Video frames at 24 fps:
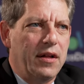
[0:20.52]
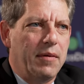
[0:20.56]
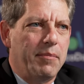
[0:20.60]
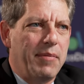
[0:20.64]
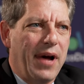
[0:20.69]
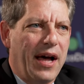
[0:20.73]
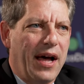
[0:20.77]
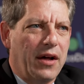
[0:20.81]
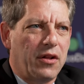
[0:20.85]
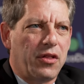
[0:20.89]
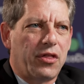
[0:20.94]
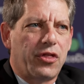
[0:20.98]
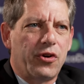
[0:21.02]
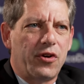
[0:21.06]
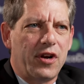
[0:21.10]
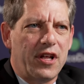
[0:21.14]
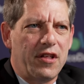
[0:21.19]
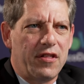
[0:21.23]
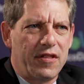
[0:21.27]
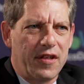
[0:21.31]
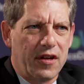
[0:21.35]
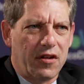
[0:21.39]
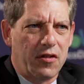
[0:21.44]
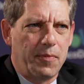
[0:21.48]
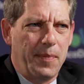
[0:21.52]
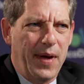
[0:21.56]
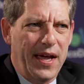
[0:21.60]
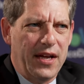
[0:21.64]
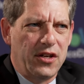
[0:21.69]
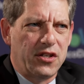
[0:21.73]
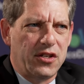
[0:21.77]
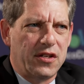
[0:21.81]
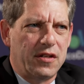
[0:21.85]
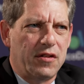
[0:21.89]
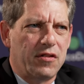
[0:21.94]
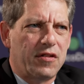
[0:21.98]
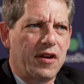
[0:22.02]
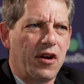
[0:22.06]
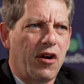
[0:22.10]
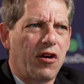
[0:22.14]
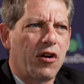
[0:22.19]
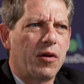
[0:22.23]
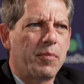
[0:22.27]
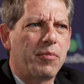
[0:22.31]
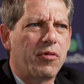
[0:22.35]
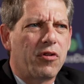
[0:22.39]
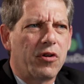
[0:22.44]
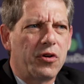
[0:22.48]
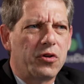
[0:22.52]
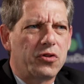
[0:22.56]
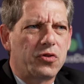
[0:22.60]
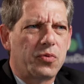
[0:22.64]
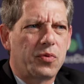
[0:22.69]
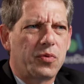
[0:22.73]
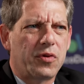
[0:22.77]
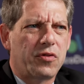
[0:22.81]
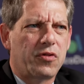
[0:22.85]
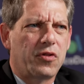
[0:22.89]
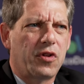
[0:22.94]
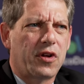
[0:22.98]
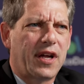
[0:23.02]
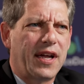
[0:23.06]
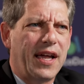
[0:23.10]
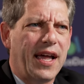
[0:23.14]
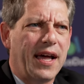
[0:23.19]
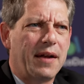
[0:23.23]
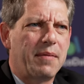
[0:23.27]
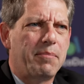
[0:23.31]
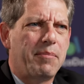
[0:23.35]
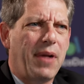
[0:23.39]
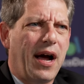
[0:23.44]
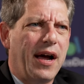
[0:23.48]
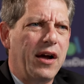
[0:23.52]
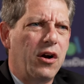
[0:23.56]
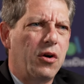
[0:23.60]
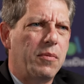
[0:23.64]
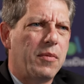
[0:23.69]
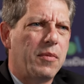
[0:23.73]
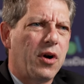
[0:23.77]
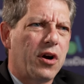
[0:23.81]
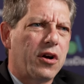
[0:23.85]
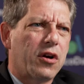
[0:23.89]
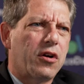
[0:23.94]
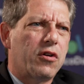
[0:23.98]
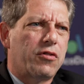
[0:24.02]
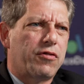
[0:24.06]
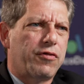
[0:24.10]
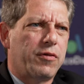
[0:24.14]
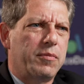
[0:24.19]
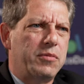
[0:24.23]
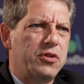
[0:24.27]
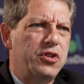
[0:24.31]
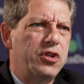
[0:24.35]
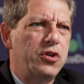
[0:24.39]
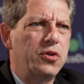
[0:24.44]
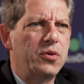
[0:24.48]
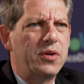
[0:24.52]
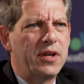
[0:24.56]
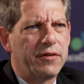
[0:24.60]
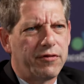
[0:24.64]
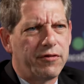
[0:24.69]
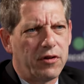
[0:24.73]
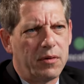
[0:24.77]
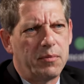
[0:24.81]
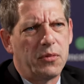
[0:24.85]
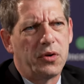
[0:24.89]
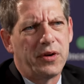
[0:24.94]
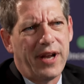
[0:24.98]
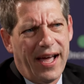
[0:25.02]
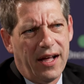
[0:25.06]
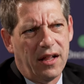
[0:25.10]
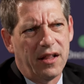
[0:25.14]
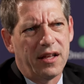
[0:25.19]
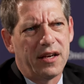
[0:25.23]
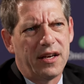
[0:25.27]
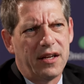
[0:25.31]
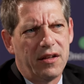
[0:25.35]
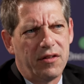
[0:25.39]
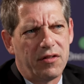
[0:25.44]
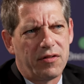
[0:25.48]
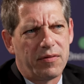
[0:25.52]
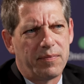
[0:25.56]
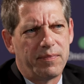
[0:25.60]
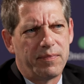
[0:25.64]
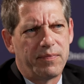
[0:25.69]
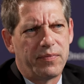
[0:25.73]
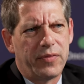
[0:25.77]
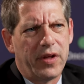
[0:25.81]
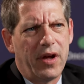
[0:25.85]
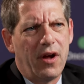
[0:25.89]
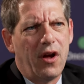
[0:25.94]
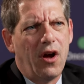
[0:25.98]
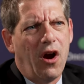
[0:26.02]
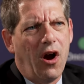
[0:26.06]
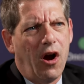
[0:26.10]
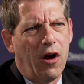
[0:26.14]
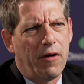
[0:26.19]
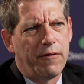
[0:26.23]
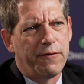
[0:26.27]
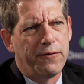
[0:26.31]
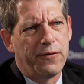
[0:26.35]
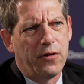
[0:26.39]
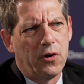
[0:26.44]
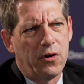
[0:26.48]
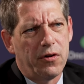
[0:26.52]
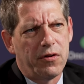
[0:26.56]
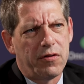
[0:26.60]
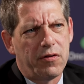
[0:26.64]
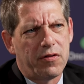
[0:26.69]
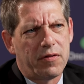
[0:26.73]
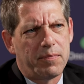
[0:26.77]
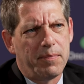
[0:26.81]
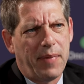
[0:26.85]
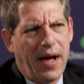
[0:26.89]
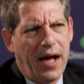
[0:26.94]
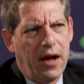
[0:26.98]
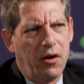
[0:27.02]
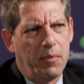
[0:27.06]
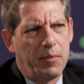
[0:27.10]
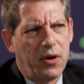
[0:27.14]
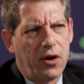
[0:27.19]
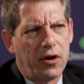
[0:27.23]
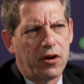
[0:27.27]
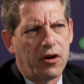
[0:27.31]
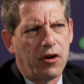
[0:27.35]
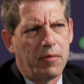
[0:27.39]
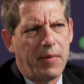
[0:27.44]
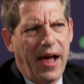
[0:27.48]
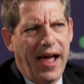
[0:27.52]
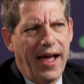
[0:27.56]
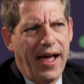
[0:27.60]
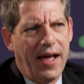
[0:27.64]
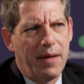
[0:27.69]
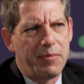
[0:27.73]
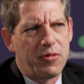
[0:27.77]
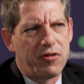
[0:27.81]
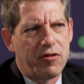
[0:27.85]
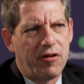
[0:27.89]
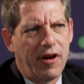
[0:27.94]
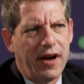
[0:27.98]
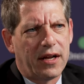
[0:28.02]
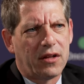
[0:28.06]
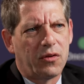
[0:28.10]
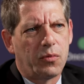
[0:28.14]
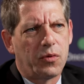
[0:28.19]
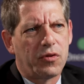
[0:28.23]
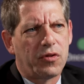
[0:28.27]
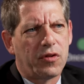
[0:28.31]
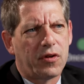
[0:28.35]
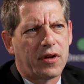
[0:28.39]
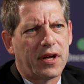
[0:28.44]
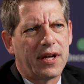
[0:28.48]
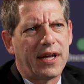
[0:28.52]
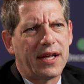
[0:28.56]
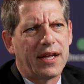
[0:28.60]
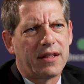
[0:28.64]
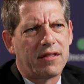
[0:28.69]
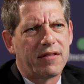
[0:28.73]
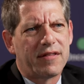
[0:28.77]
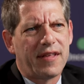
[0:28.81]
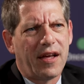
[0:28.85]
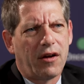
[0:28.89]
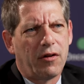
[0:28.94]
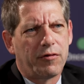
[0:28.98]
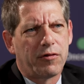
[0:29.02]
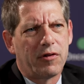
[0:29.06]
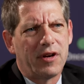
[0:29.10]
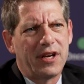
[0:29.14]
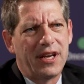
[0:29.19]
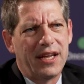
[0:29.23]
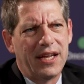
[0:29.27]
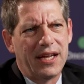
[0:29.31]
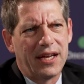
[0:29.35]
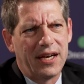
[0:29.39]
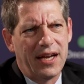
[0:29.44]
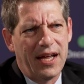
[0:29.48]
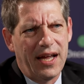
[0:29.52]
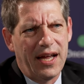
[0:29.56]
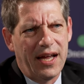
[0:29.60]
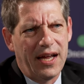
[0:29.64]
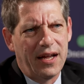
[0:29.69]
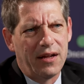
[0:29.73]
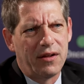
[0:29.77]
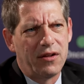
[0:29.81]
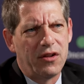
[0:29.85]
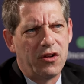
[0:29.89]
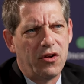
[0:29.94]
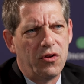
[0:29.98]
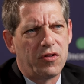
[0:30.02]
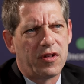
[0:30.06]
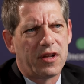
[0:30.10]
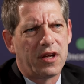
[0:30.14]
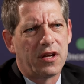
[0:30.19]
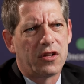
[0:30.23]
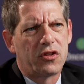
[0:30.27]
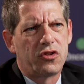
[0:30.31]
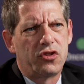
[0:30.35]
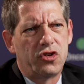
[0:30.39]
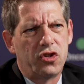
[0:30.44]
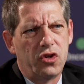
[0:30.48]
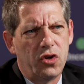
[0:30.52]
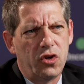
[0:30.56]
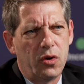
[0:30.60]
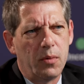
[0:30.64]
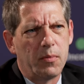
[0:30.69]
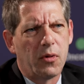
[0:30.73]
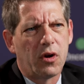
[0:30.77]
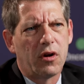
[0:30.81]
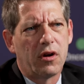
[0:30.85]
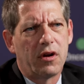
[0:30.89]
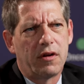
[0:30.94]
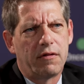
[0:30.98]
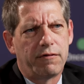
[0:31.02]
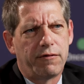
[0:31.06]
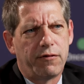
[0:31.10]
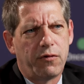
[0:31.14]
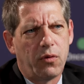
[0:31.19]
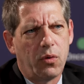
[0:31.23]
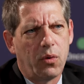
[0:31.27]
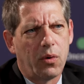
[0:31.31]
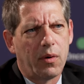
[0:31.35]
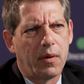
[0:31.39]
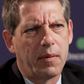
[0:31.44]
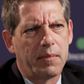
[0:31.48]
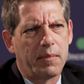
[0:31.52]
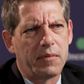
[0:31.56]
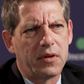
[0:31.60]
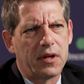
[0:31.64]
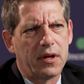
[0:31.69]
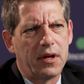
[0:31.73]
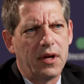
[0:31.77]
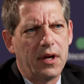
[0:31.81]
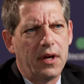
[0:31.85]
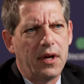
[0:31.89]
about 36 patients, and our approach was looking at biomarkers from two different modalities. Our first biomarker abstract was looking at cell-free DNA using a tumor-informed